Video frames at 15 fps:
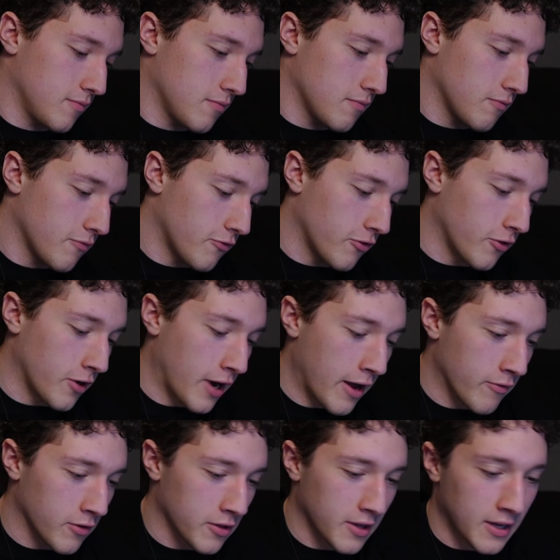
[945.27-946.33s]
For
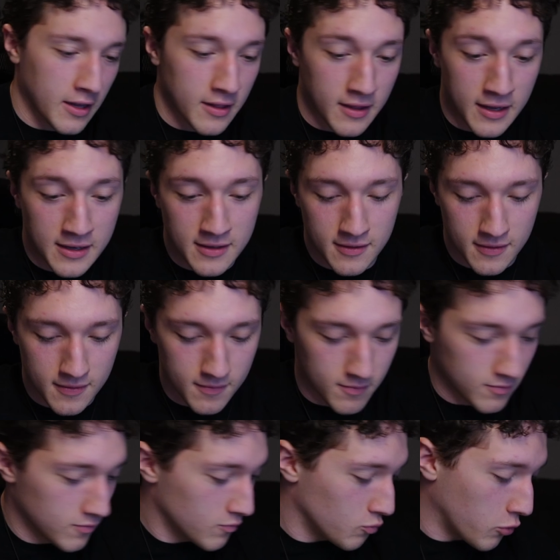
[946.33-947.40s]
everything. And
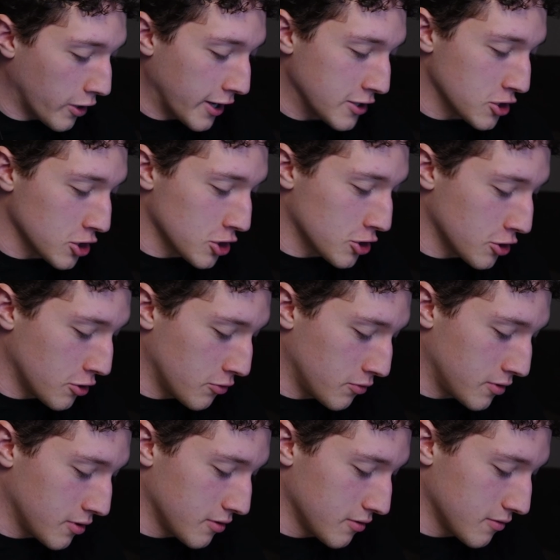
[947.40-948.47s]
what I just showed
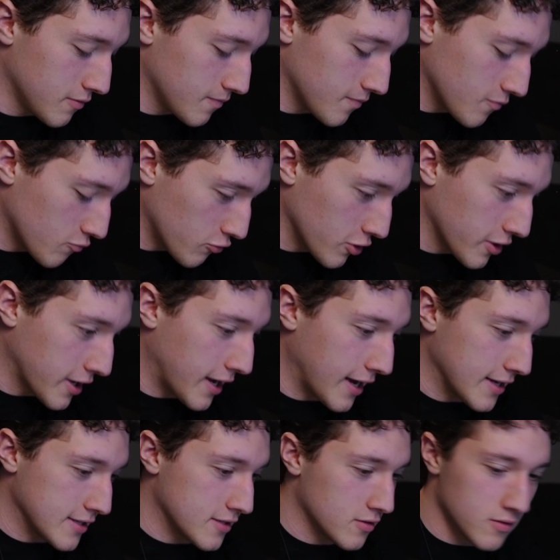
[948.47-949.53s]
really
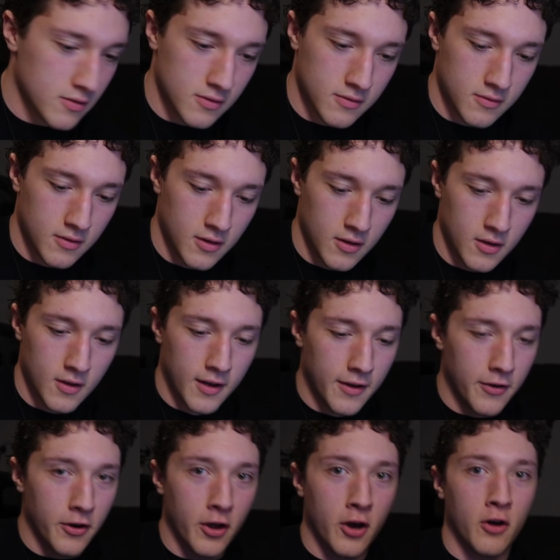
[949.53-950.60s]
has
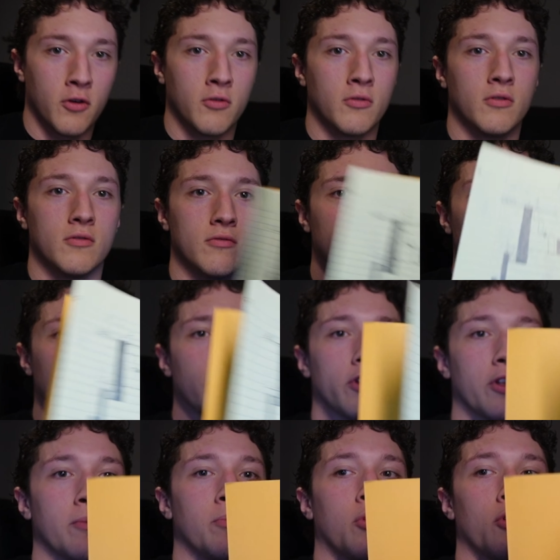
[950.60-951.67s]
no real
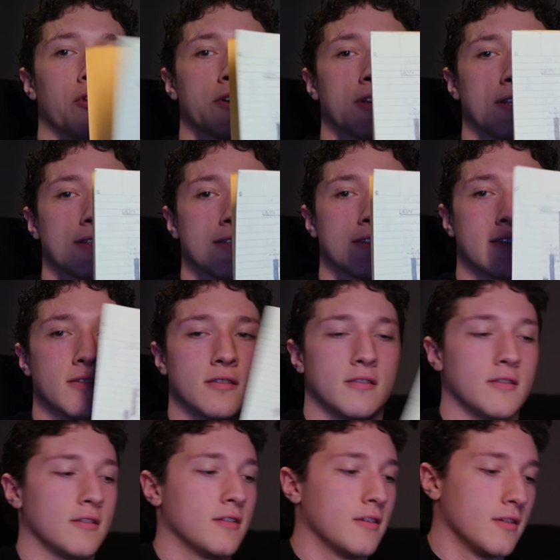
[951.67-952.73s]
importance
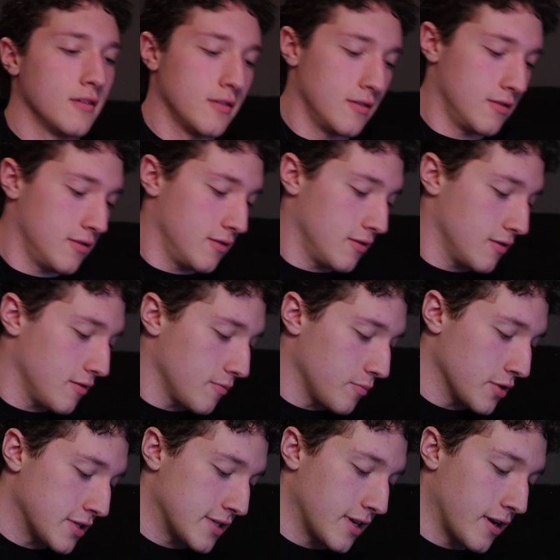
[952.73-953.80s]

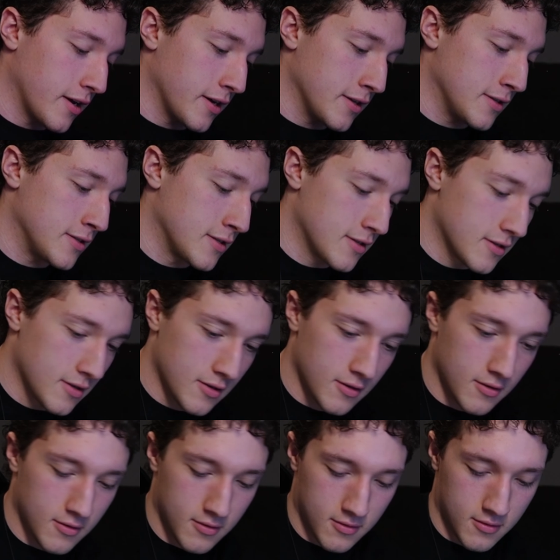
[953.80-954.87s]
besides
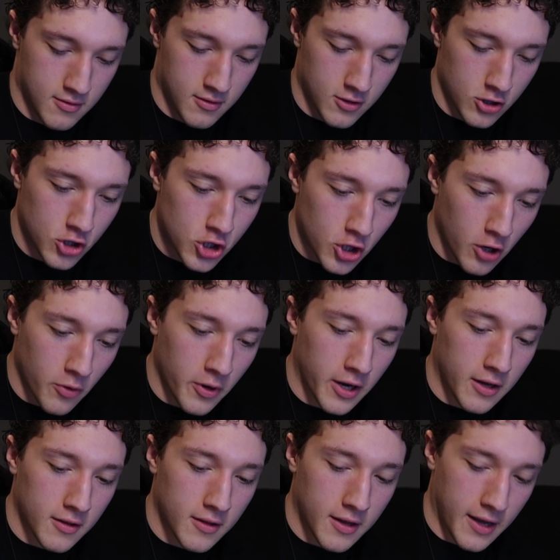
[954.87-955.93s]

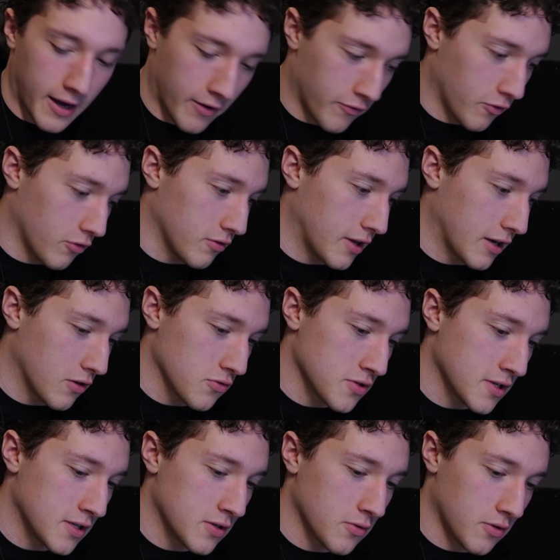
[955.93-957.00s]
showing the effort that goes
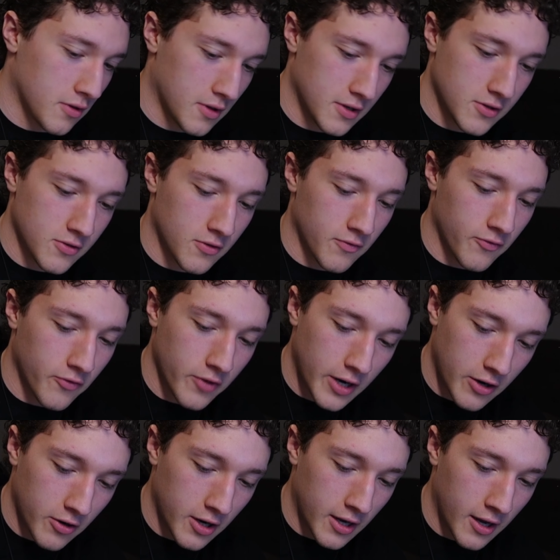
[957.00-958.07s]
into it. These are
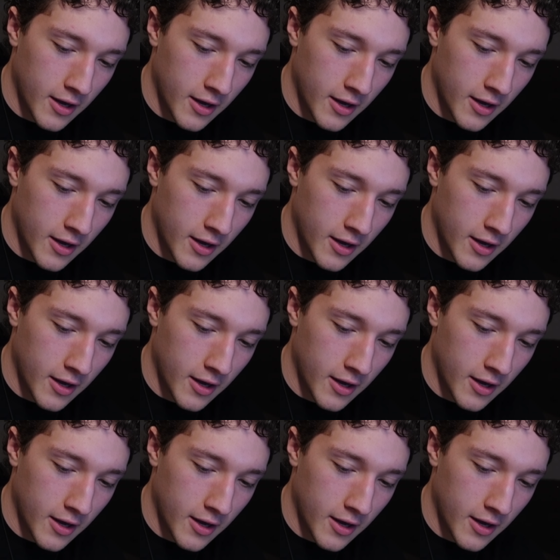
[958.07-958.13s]
very